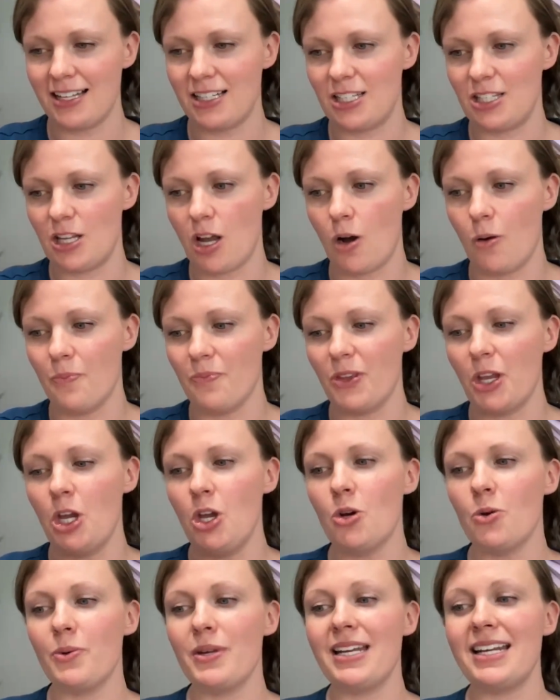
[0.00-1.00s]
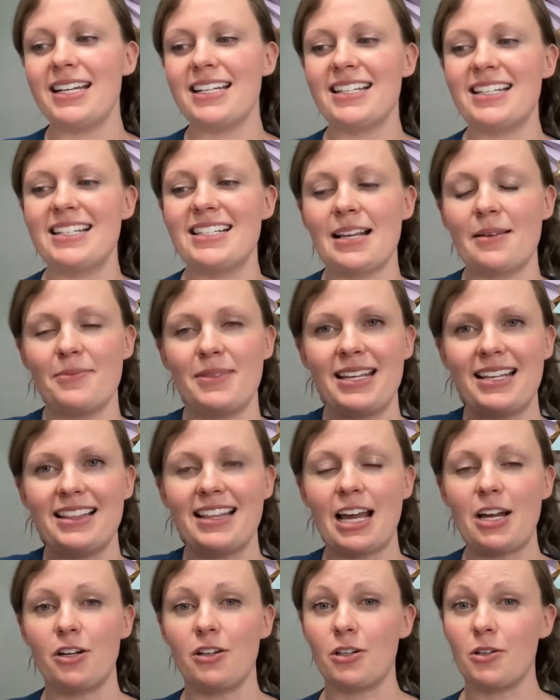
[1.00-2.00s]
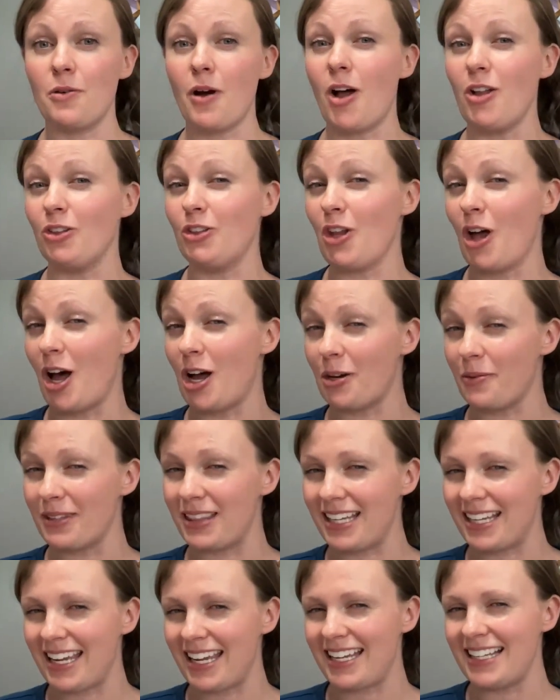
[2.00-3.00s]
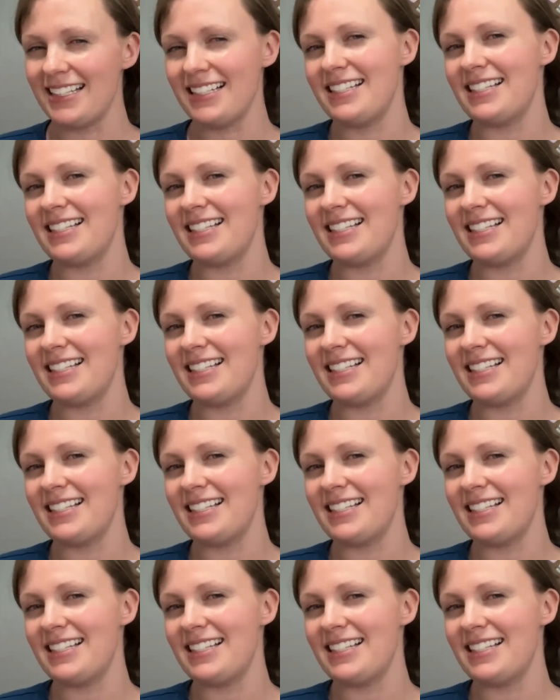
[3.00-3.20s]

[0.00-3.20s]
So we needed something that grew along with the kids